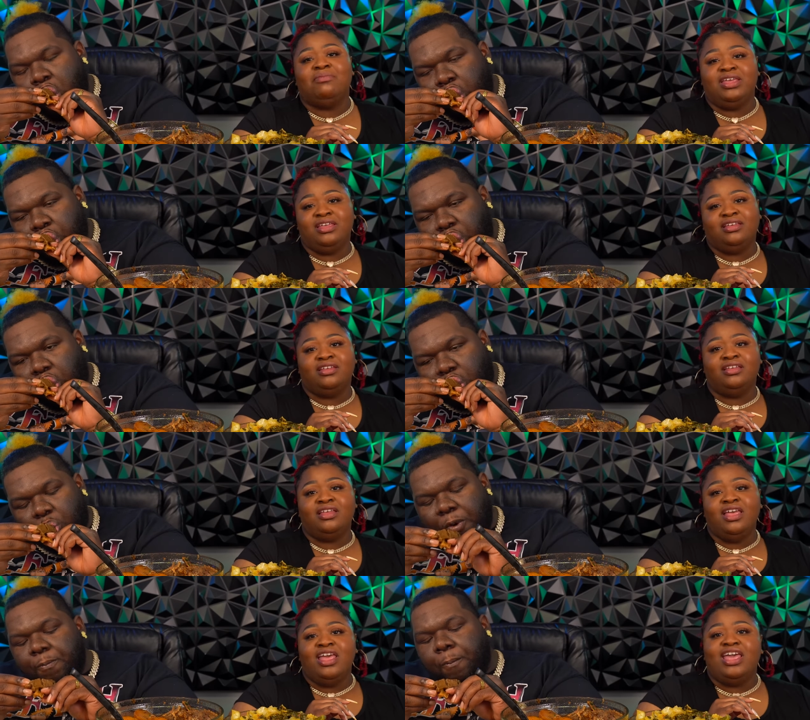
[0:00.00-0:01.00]
Speaker 1: me,
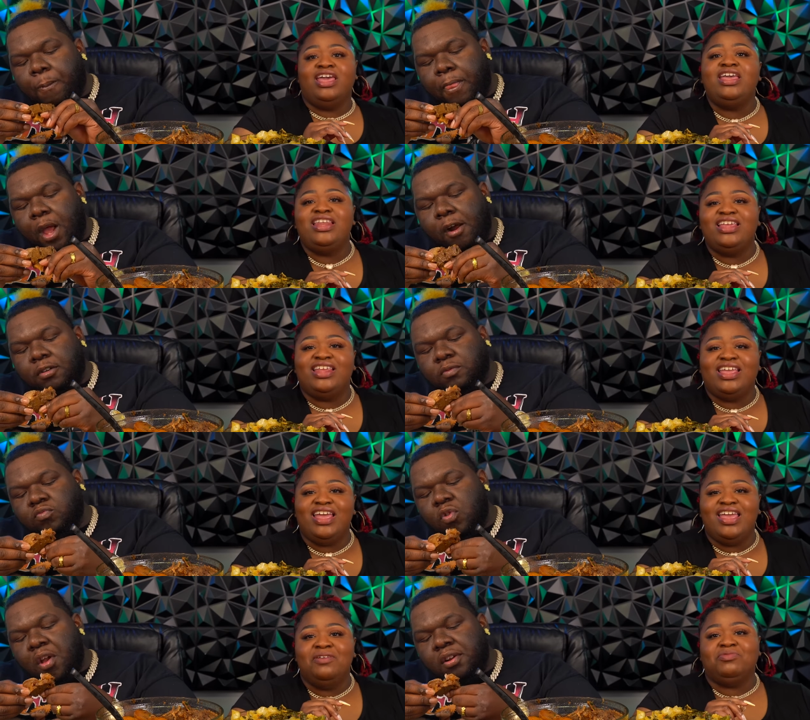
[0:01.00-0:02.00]
he need to
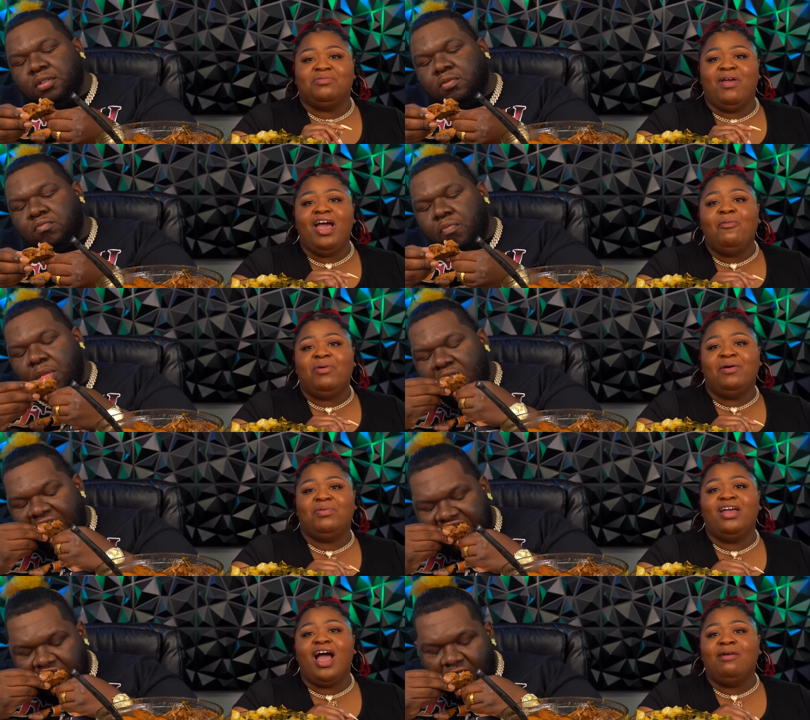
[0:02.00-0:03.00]
get him some help up
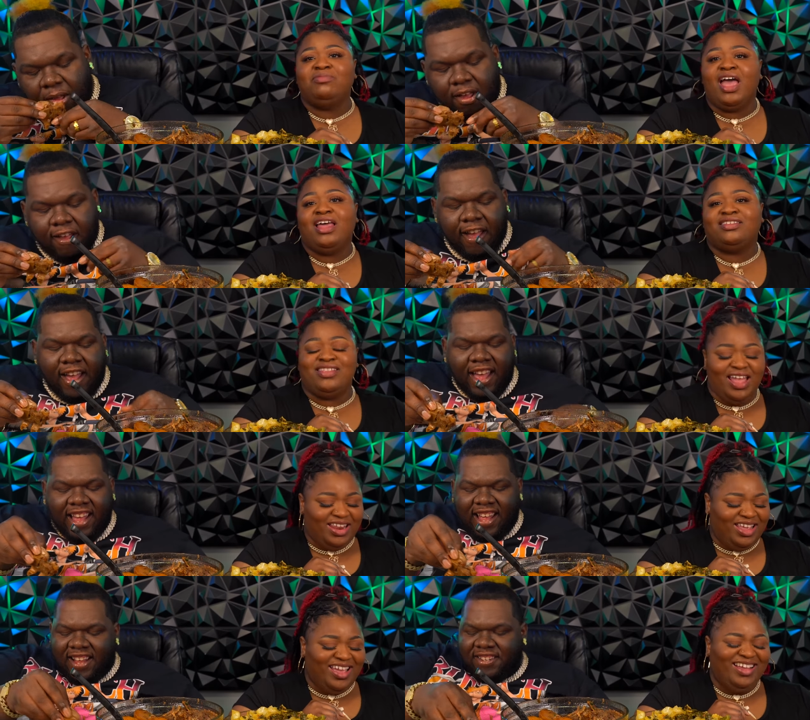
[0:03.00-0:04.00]
here. I'm kind of
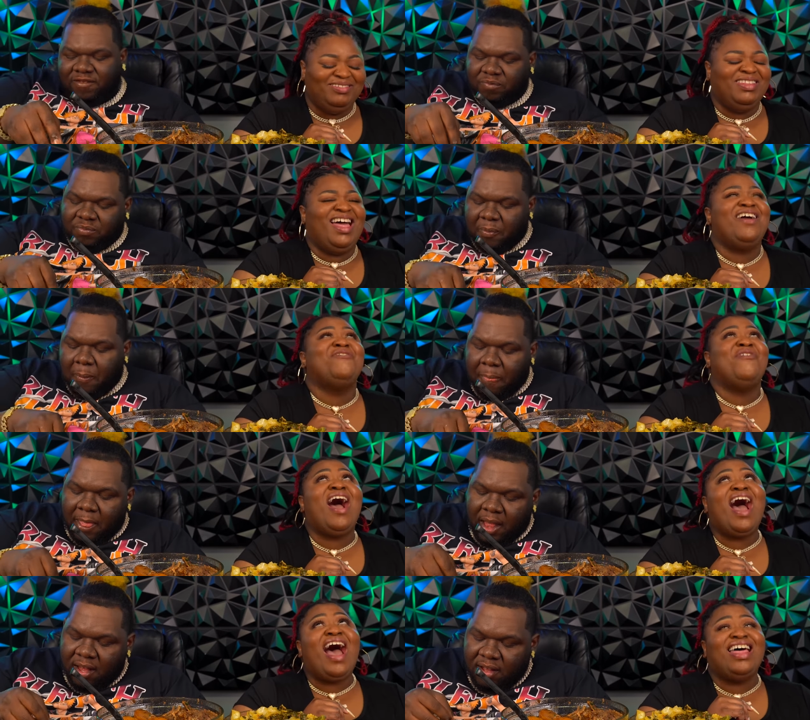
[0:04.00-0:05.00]
here. I'm like,
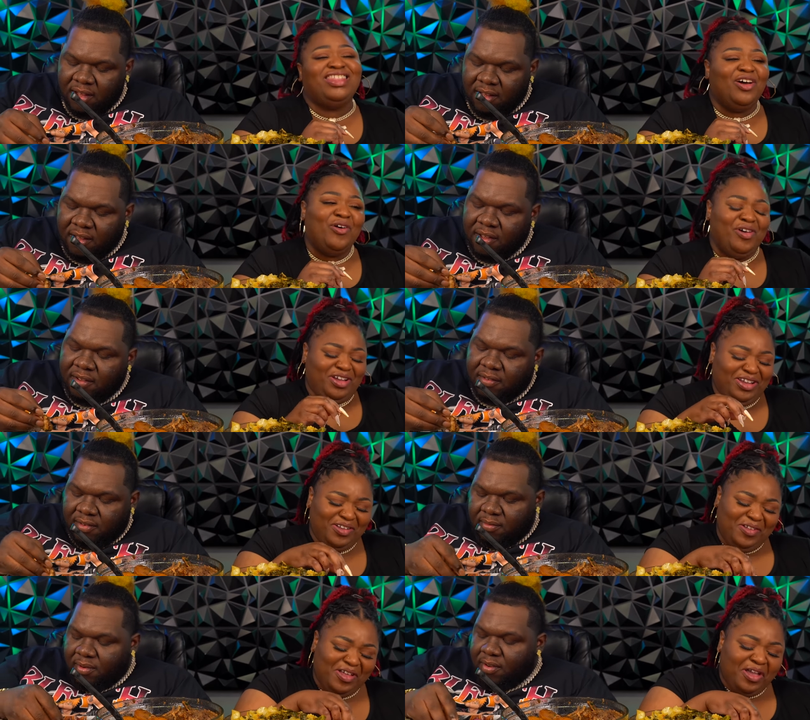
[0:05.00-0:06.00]
why, Lord?
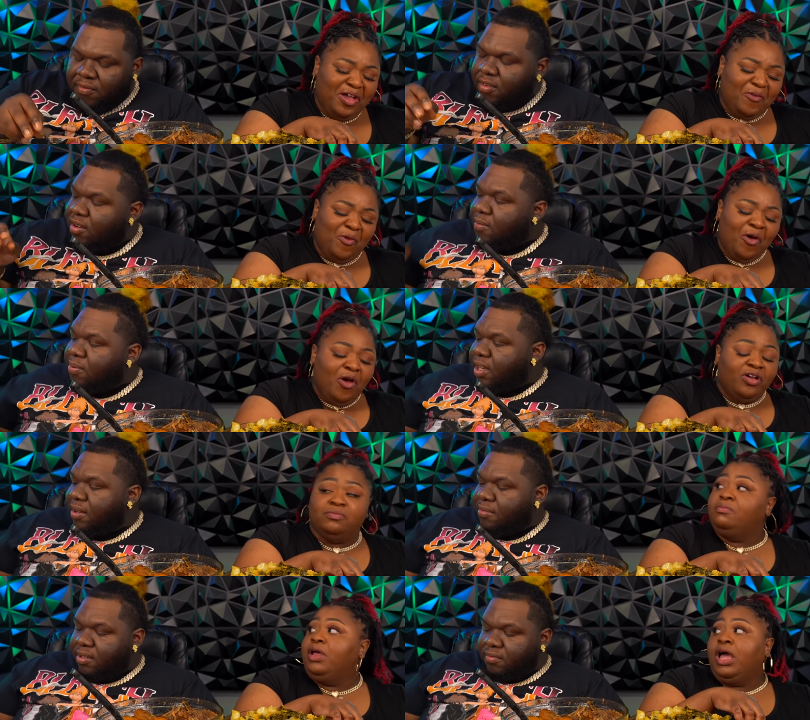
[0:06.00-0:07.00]
Speaker 2: No,
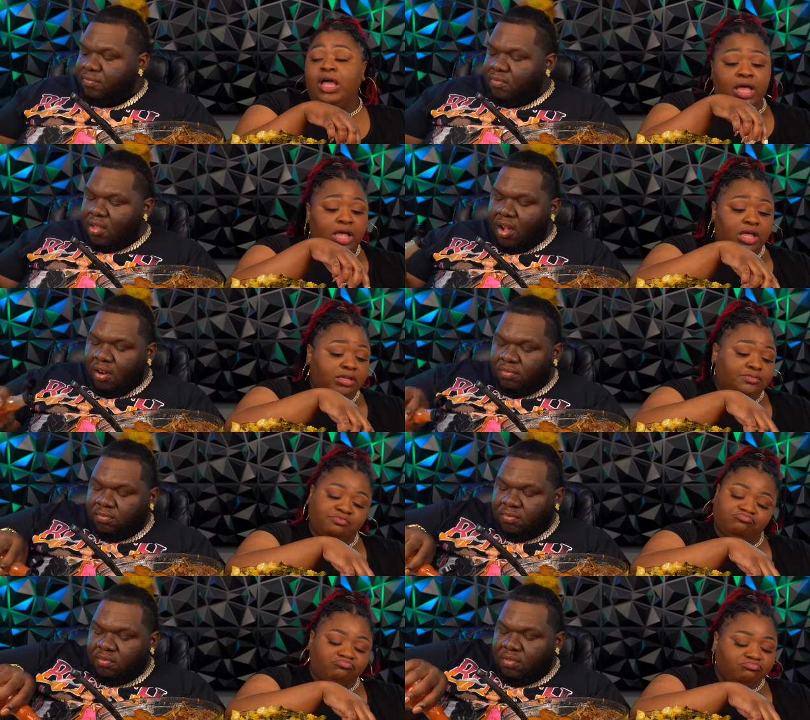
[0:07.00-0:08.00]
for no
Speaker 1: Uh-uh.
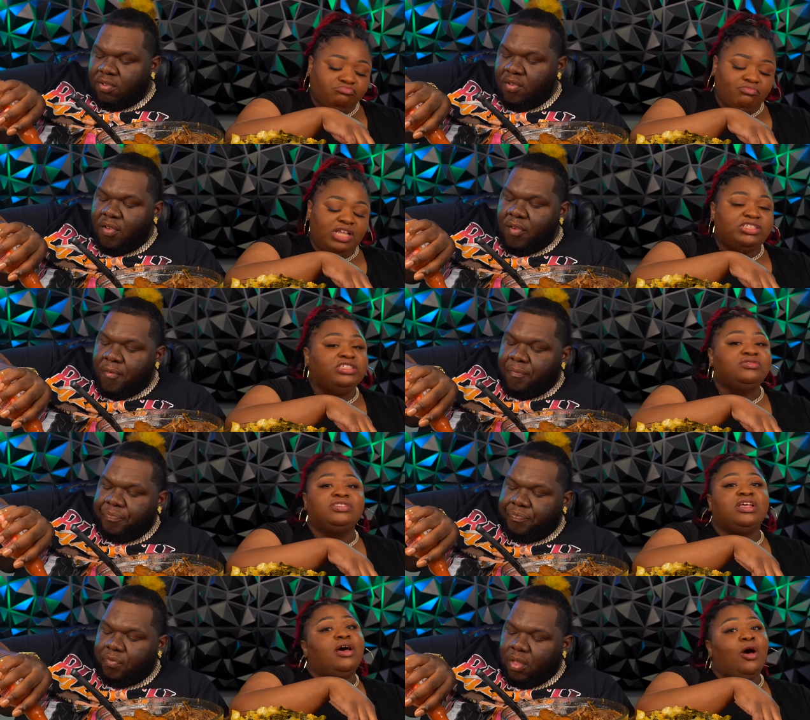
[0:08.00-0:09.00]
She's
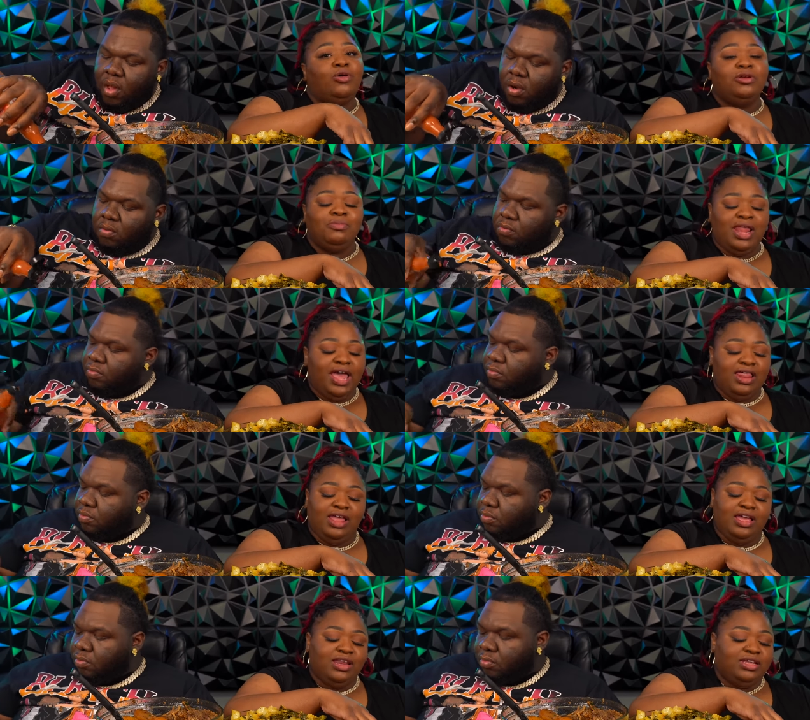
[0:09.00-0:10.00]
the older black
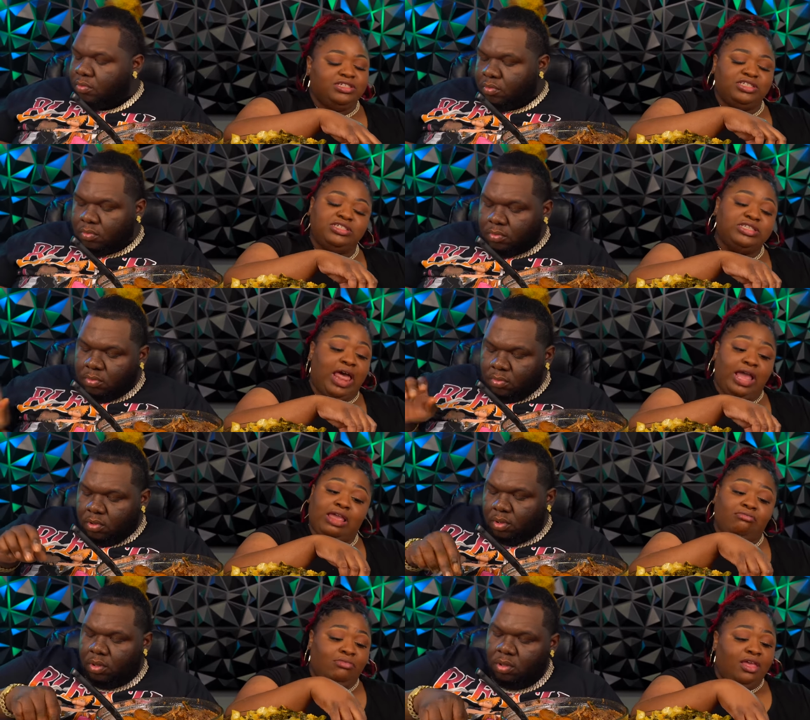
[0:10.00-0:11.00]
lady, and she's
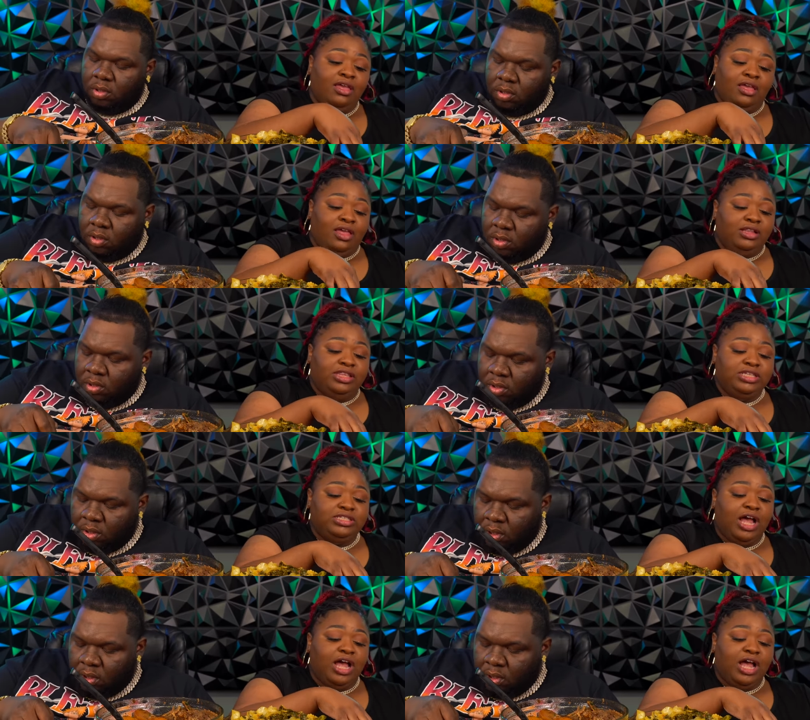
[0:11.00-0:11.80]
like, this